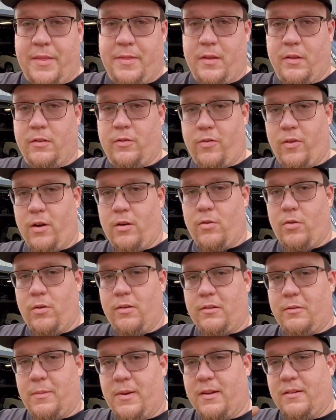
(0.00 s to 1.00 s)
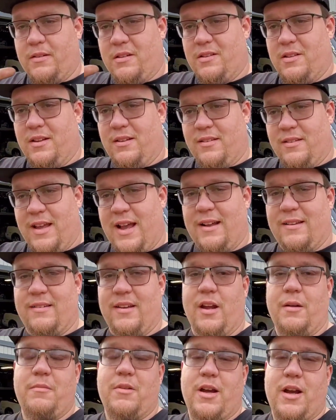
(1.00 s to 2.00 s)
that those front coil springs are the
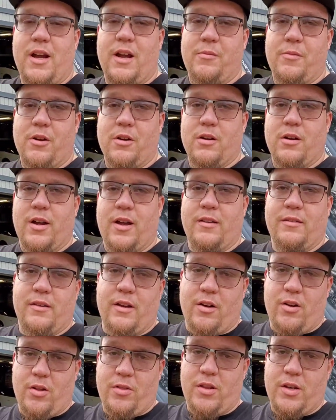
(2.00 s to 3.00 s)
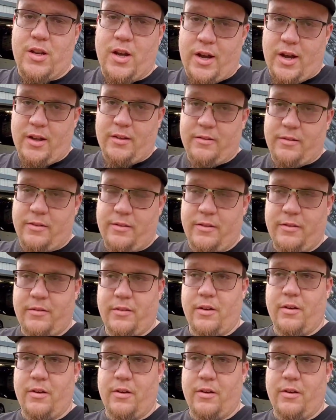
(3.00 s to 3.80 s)
exact same diameter as they are on the Dodge.